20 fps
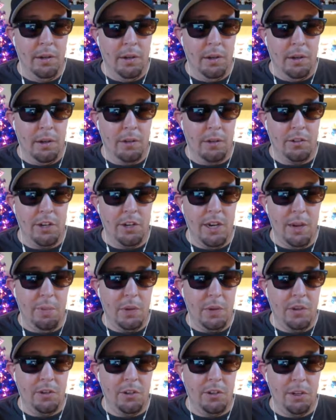a
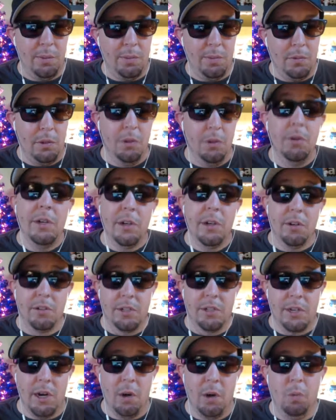championship 2 years
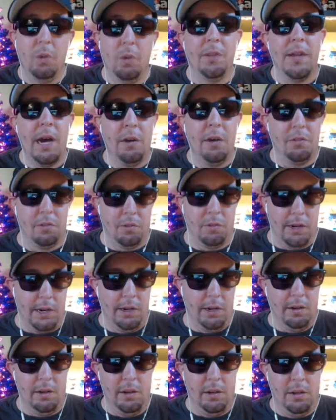ago without Durant.
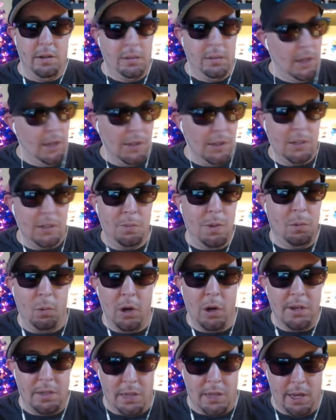Nothing's been
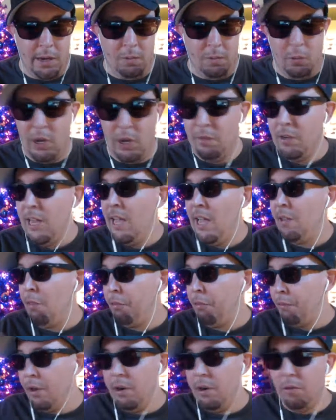won yet. We haven't had
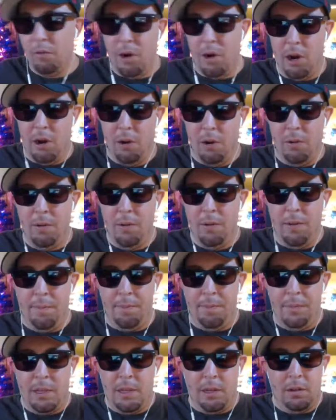3 in a row.
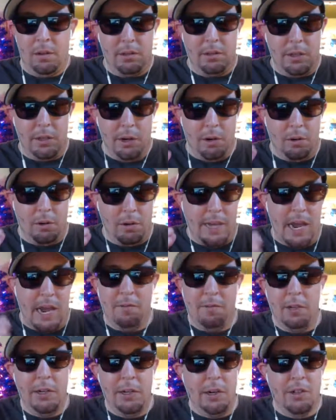
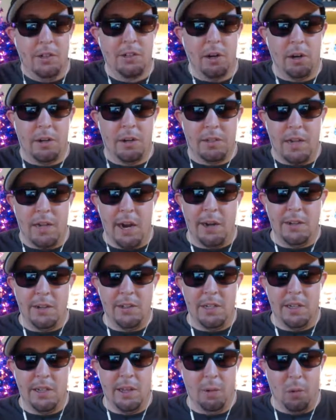Cavaliers aren't a dynasty.
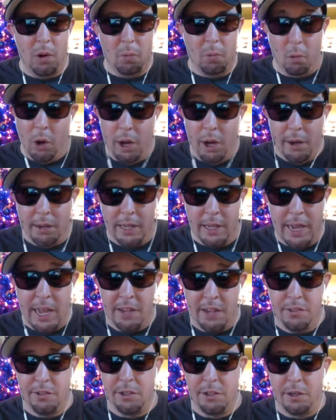They won 1
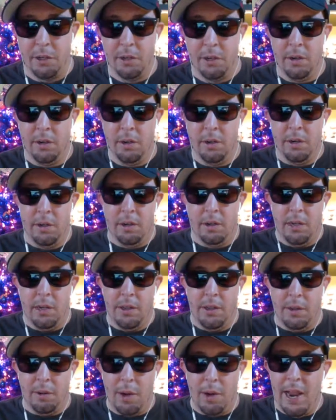last year, and
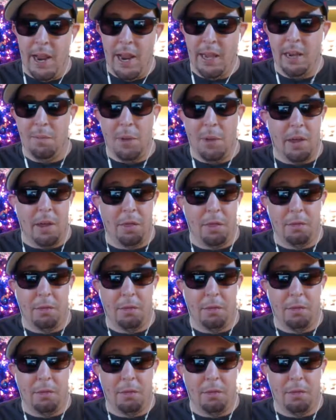they're hanging by a